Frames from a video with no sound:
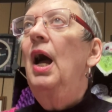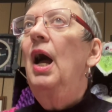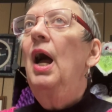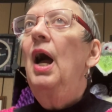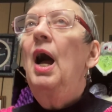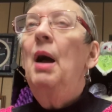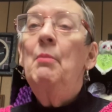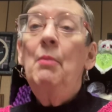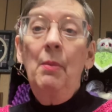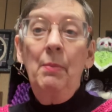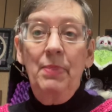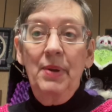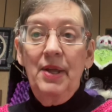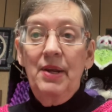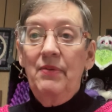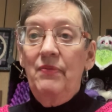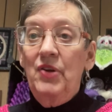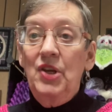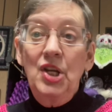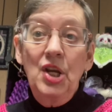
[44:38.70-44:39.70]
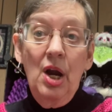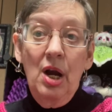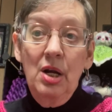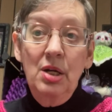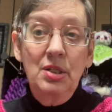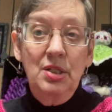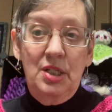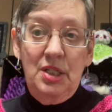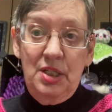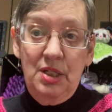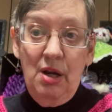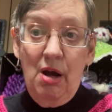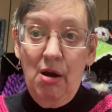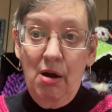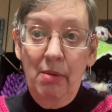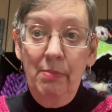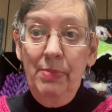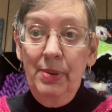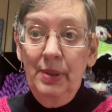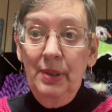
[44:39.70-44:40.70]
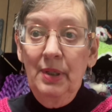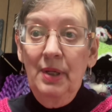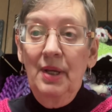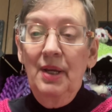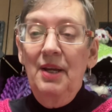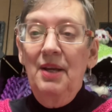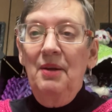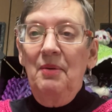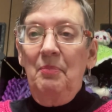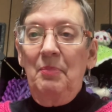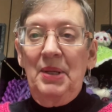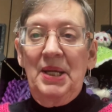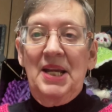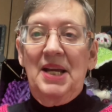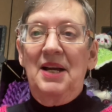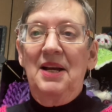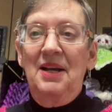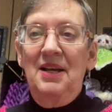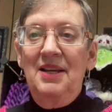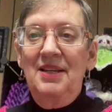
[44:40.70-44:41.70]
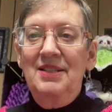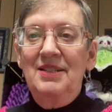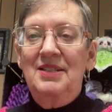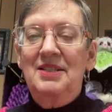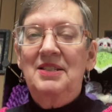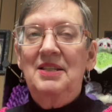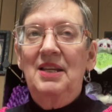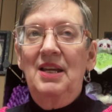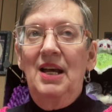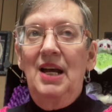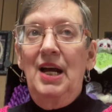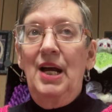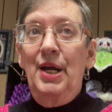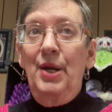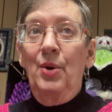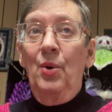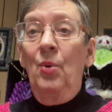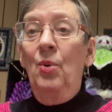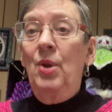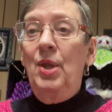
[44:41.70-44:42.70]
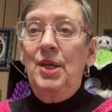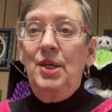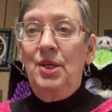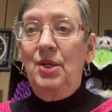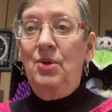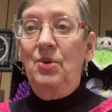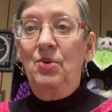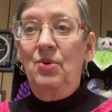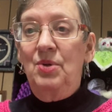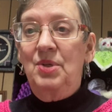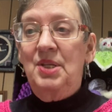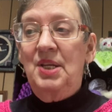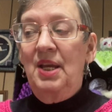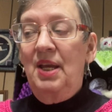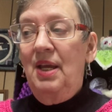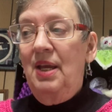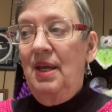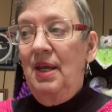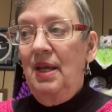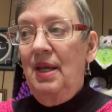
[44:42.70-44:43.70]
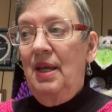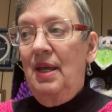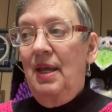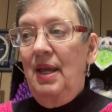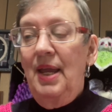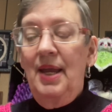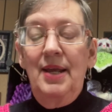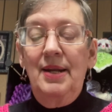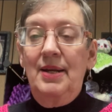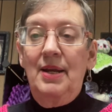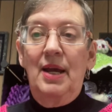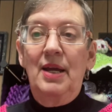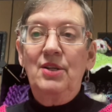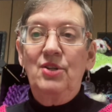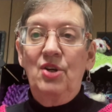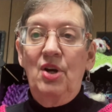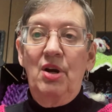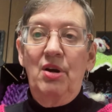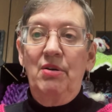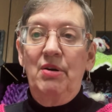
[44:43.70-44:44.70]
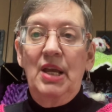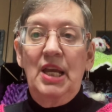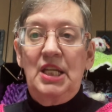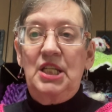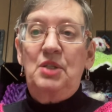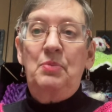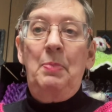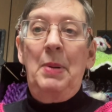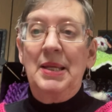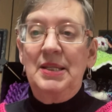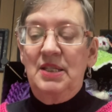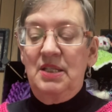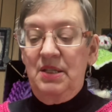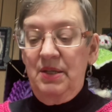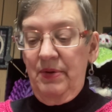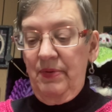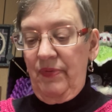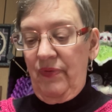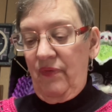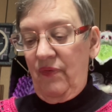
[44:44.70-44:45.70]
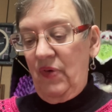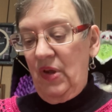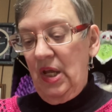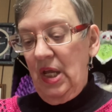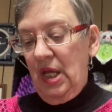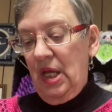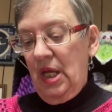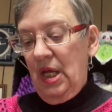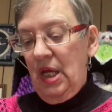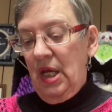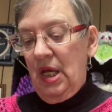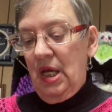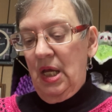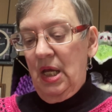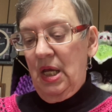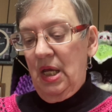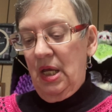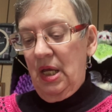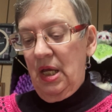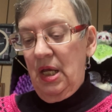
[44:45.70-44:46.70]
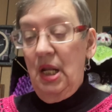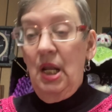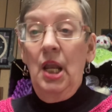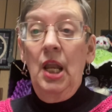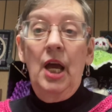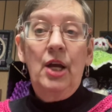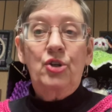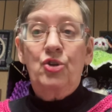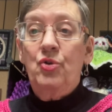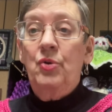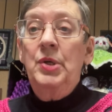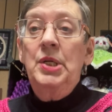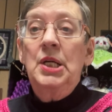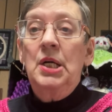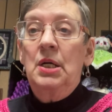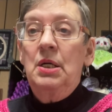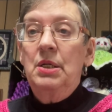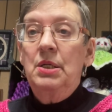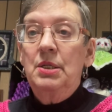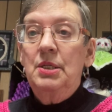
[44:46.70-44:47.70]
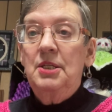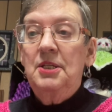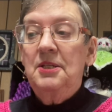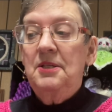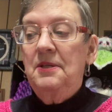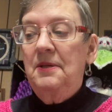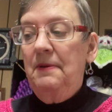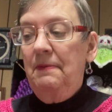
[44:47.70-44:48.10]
I'm a bit of a yarn snob because I only use hand-dyed yarn, expensive luxury yarns.